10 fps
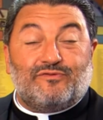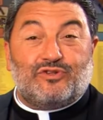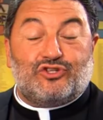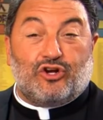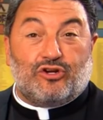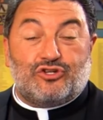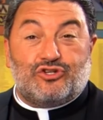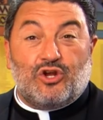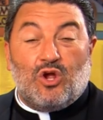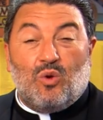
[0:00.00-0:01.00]
the church,
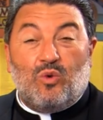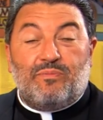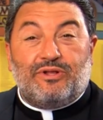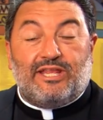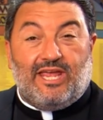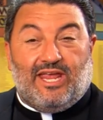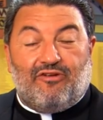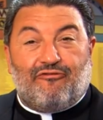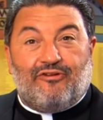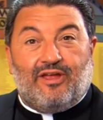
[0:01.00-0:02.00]
we
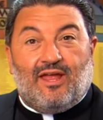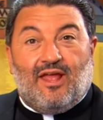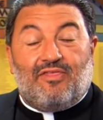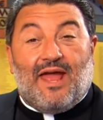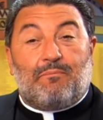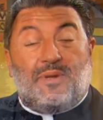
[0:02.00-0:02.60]
believe that